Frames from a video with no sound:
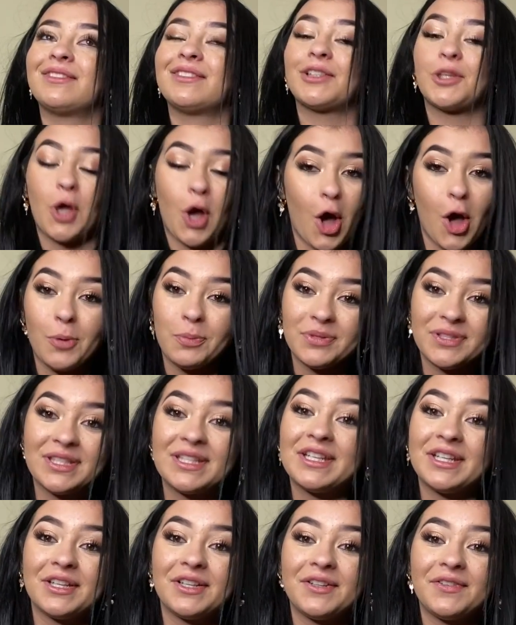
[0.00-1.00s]
cops
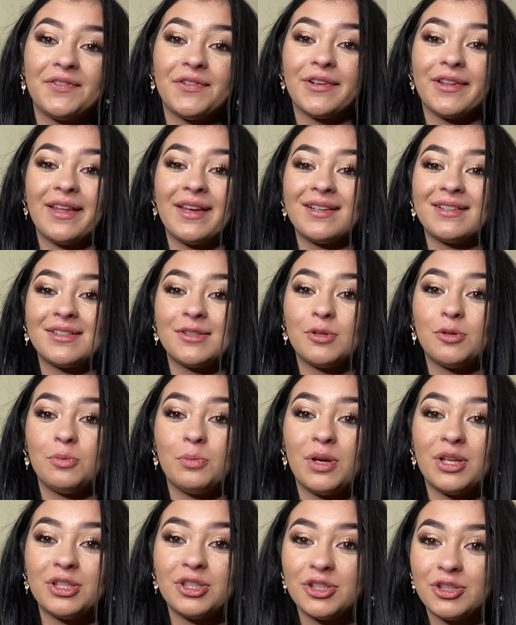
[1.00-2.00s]
here for like 2
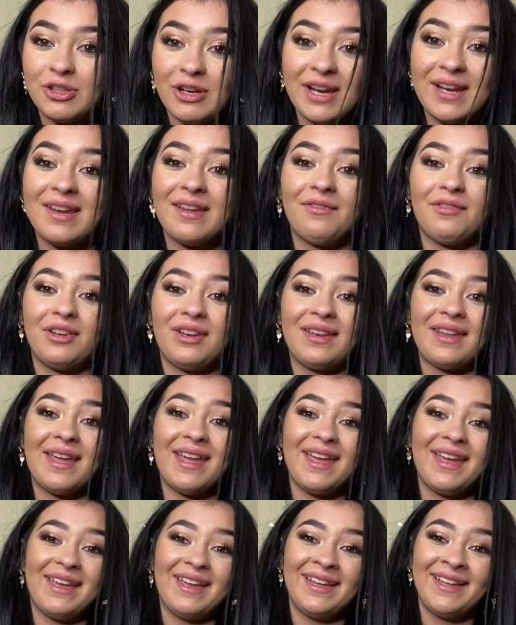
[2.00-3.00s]
months straight every
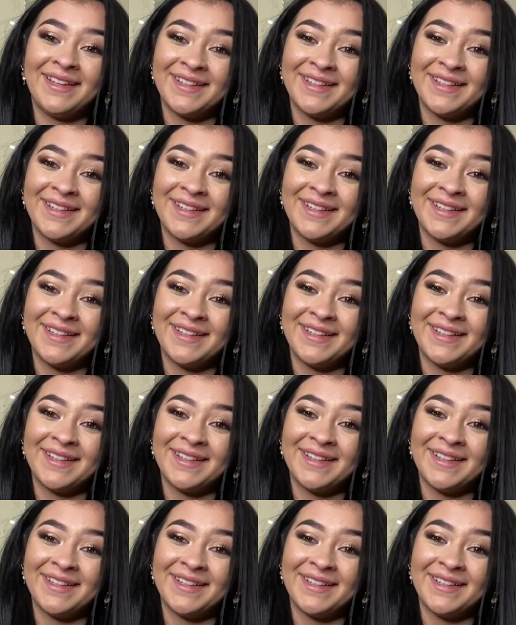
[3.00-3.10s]
day.